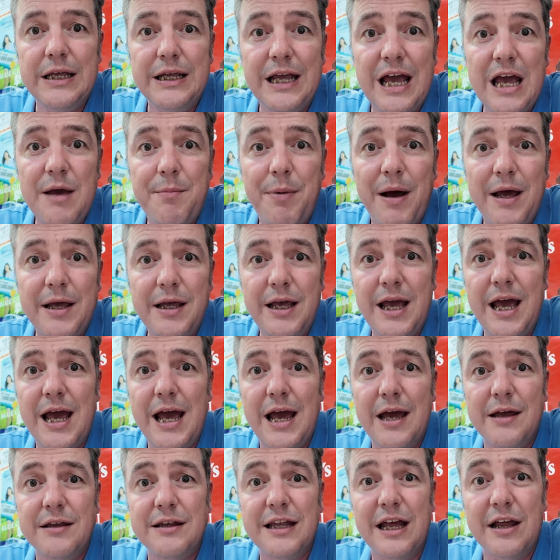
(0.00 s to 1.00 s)
year by
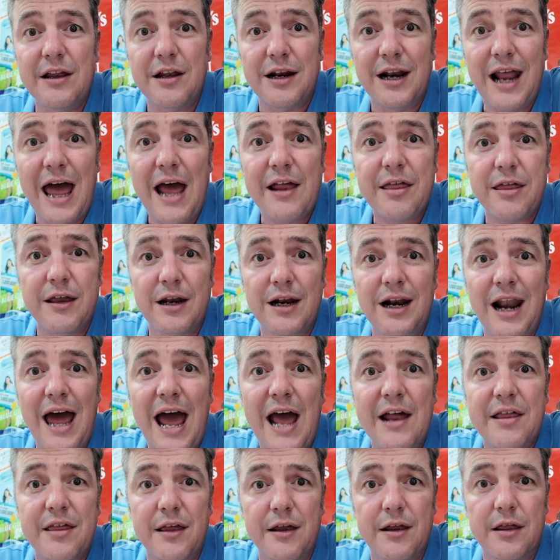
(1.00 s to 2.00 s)
year, there's less and
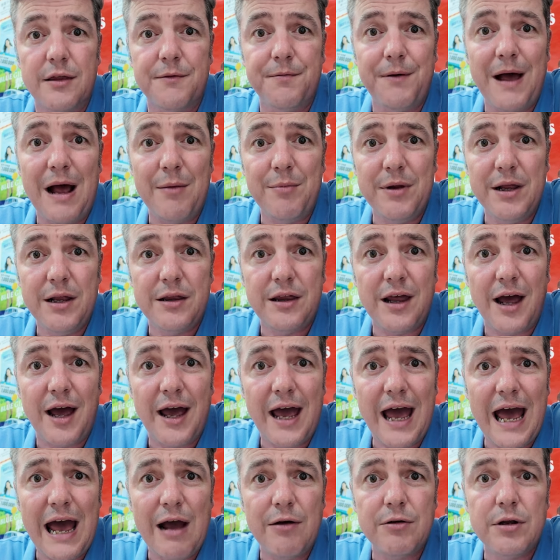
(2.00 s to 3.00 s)
less as the families
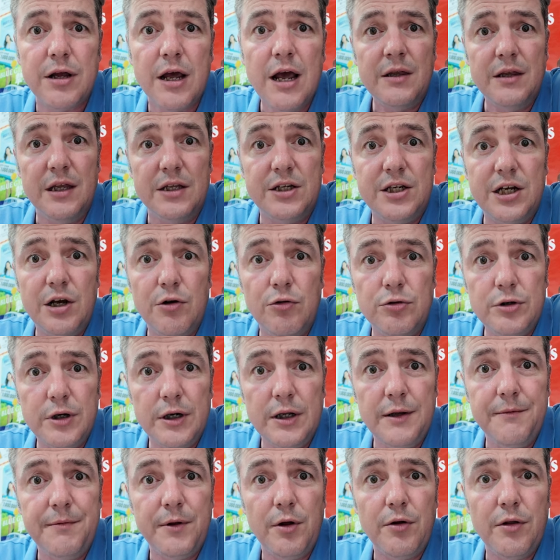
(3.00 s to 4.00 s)
die out. The
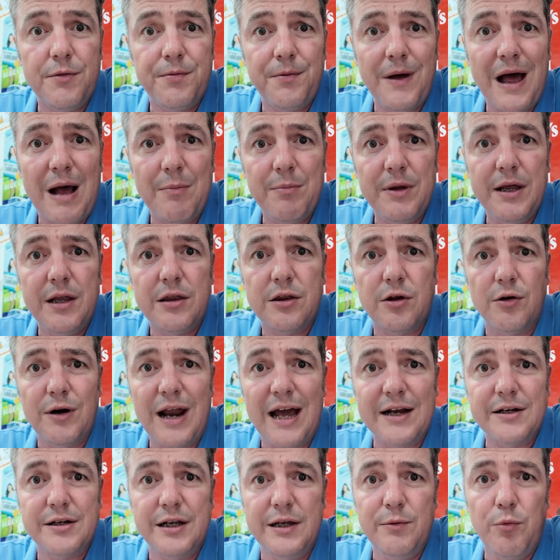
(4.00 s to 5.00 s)
children of those families don't
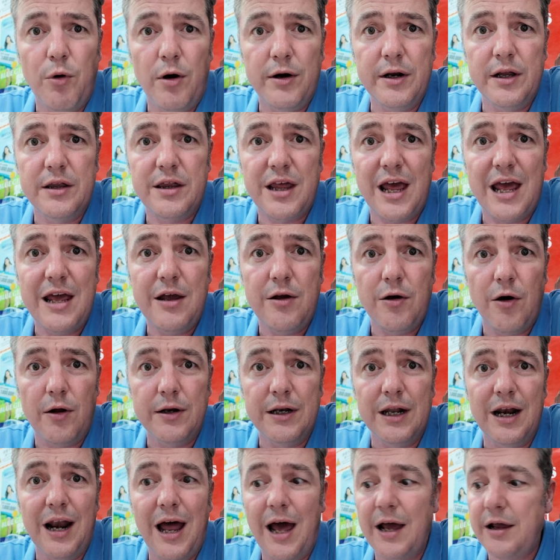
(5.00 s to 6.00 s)
actually want to take
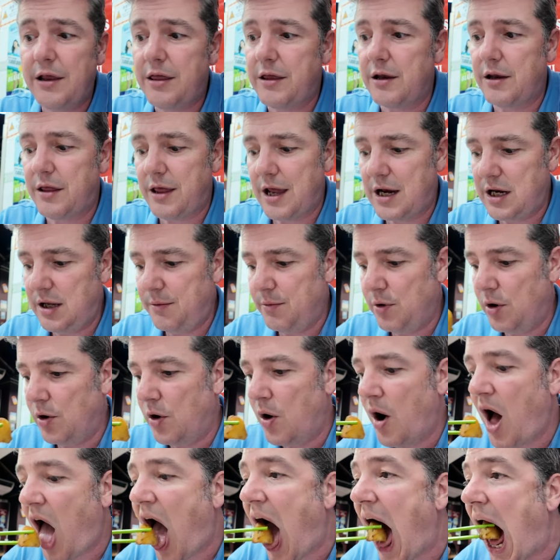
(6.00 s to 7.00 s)
on the license
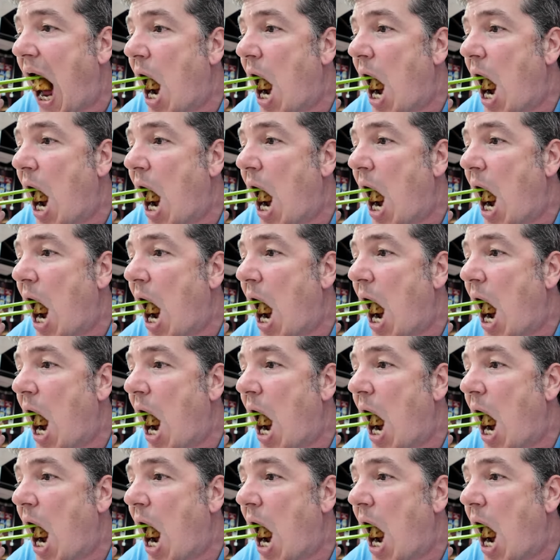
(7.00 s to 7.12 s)
anymore.